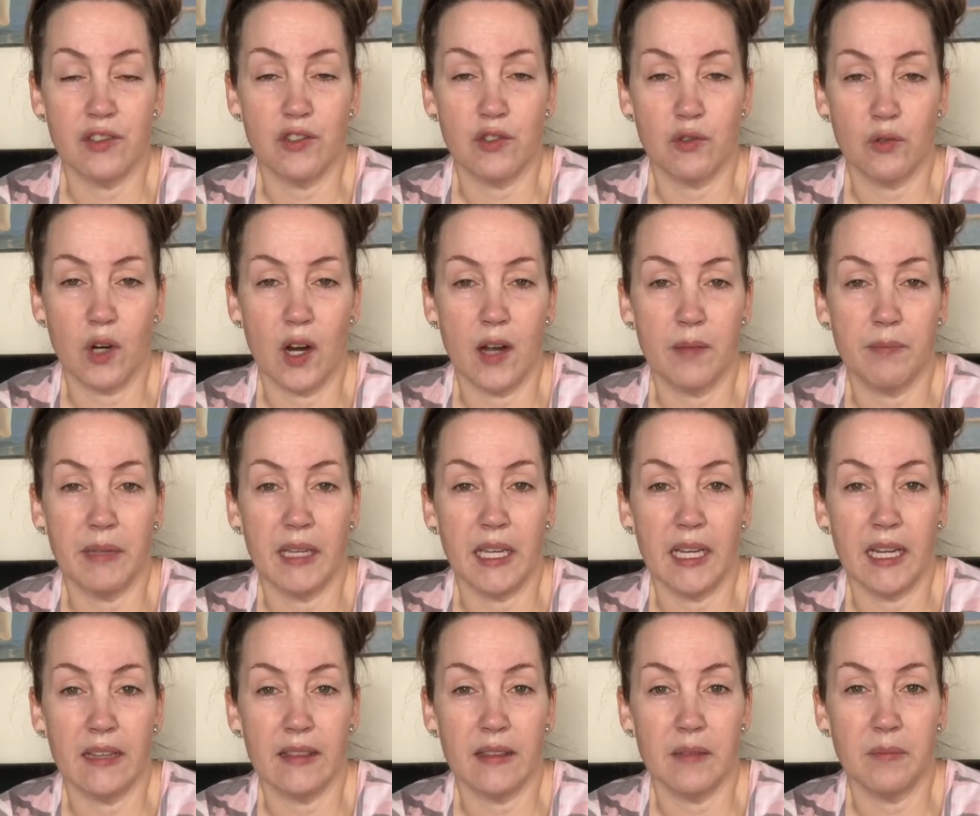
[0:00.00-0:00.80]

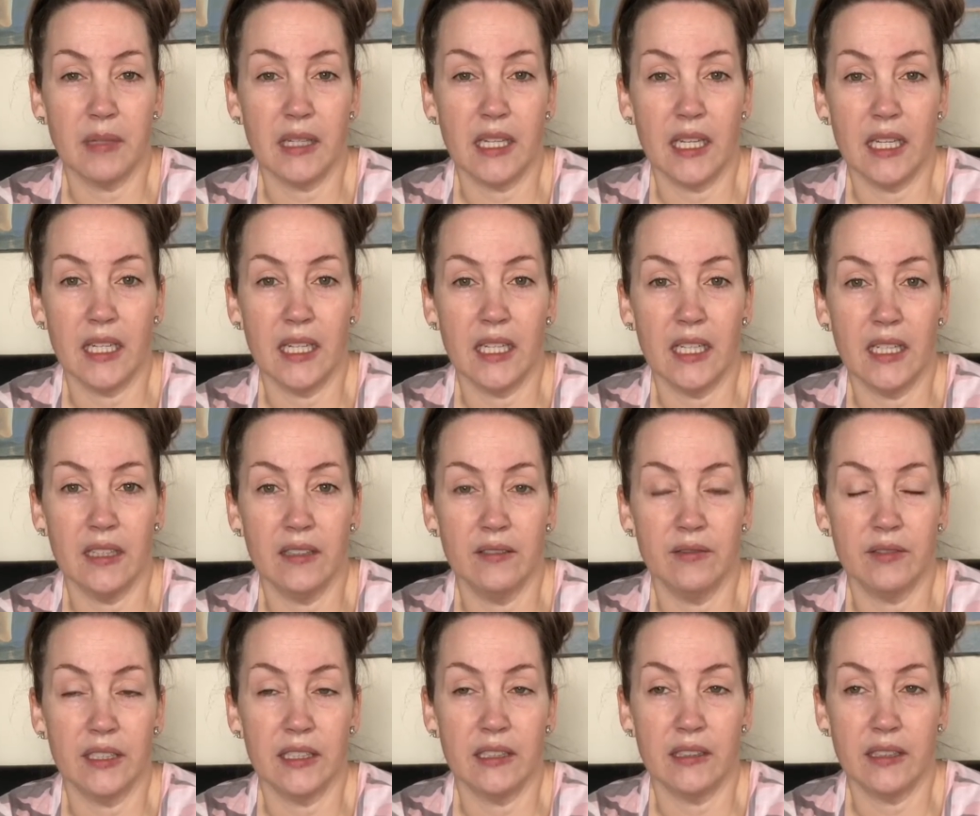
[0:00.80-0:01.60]
dropping at the beginning
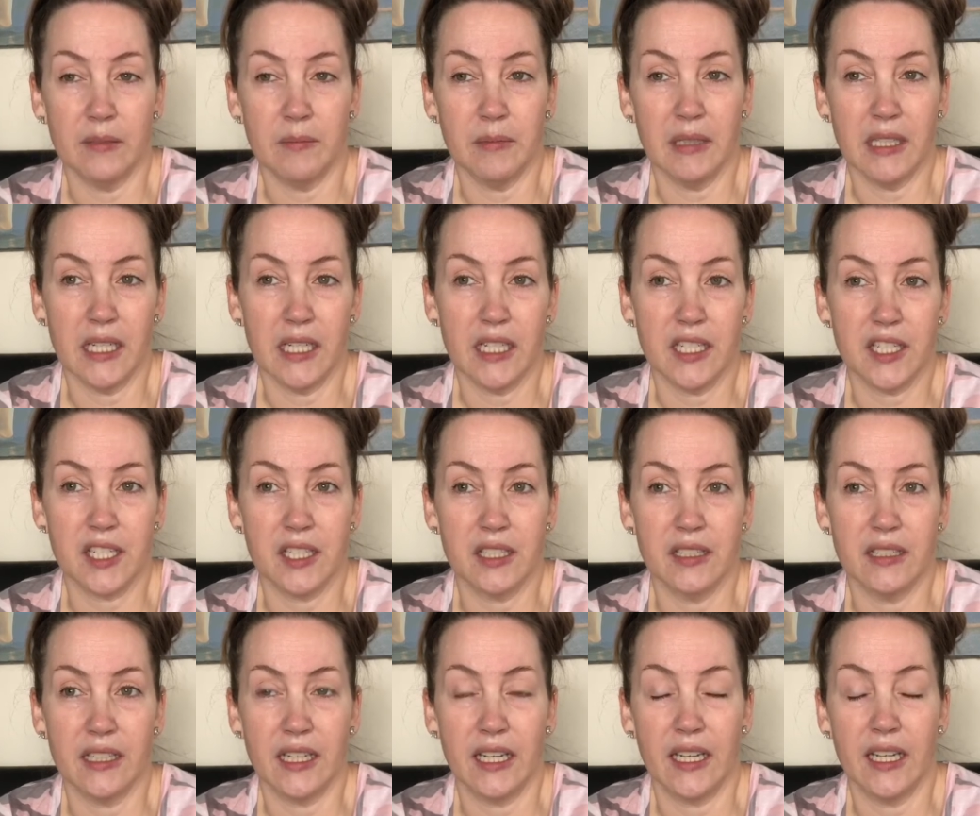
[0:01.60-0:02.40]
of an
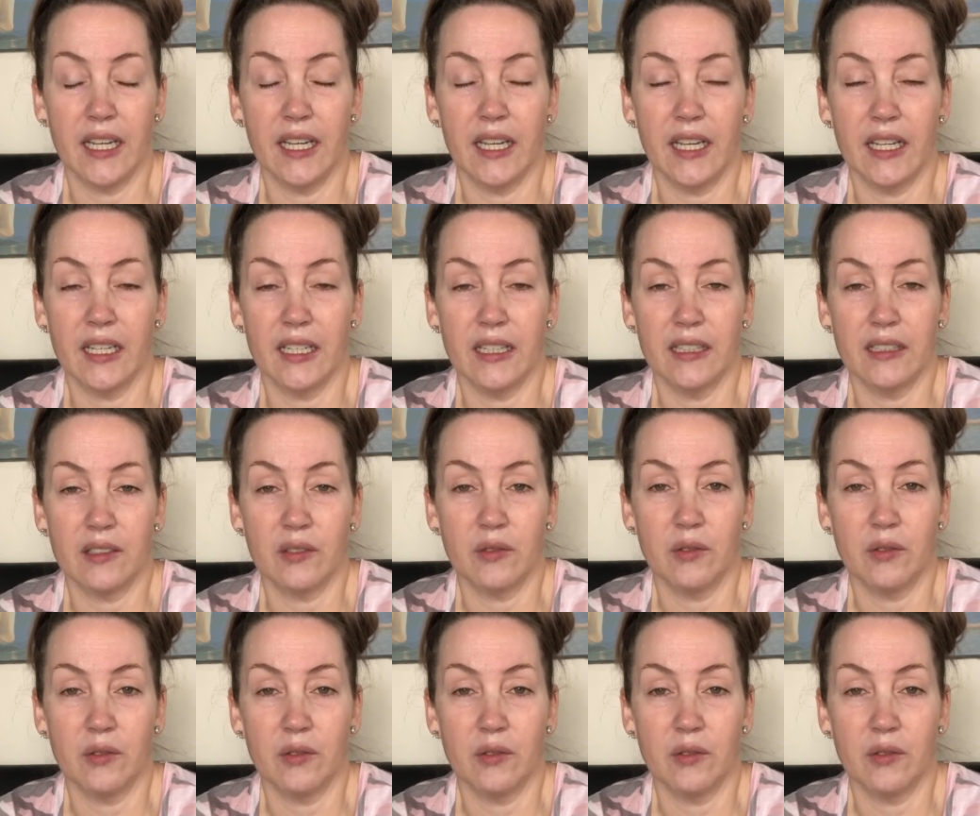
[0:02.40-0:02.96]
elimination diet,